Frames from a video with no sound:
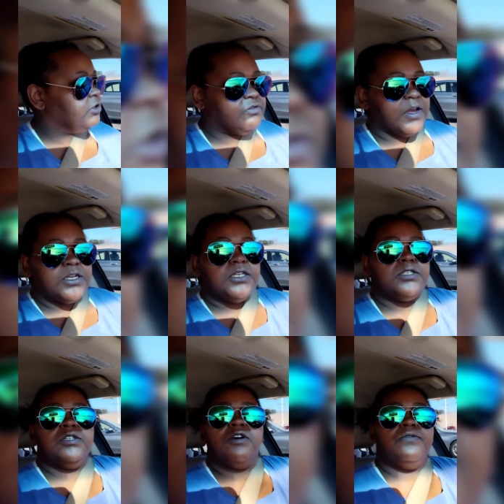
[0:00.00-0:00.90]
If I need
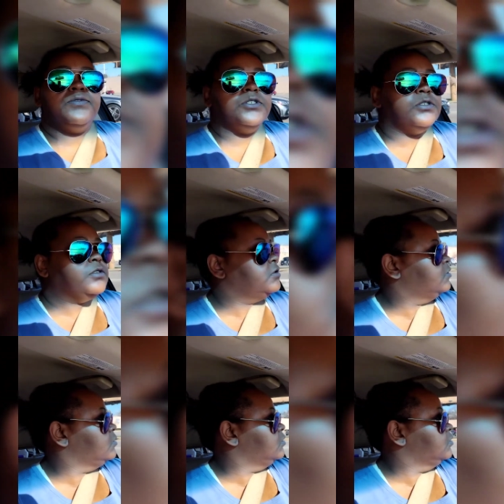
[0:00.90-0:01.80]
stuff to
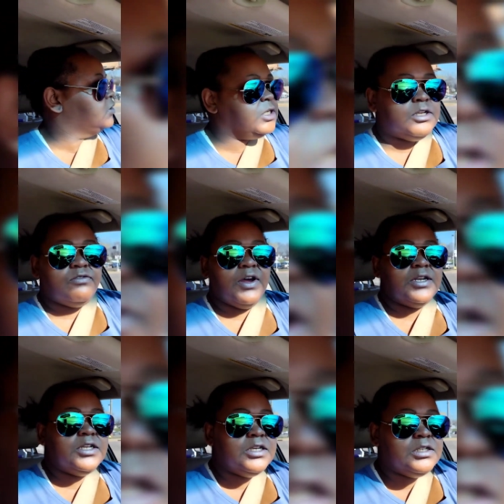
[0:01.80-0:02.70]
That if I
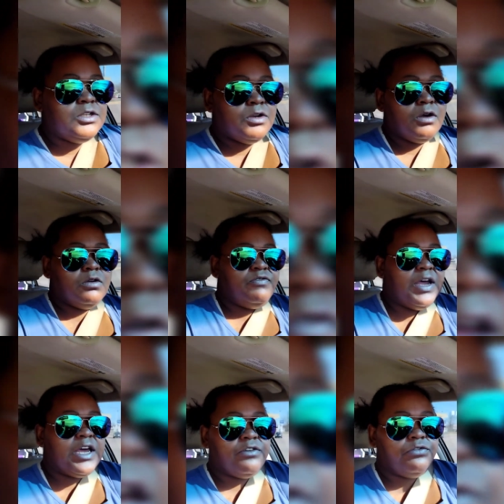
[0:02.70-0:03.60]
need, you know, if
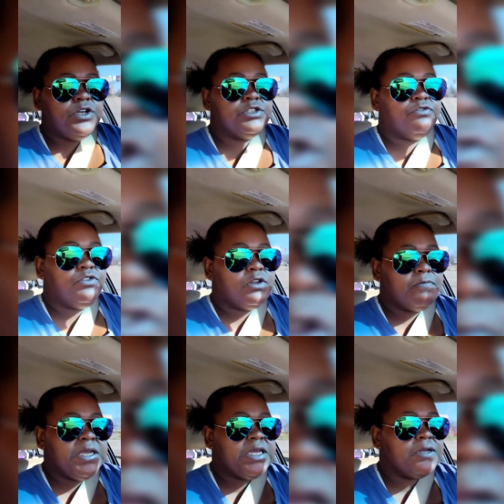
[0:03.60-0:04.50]
I got a freezer full of
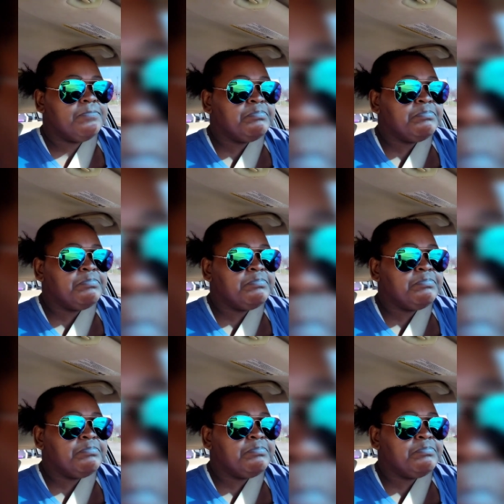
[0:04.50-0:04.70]
meat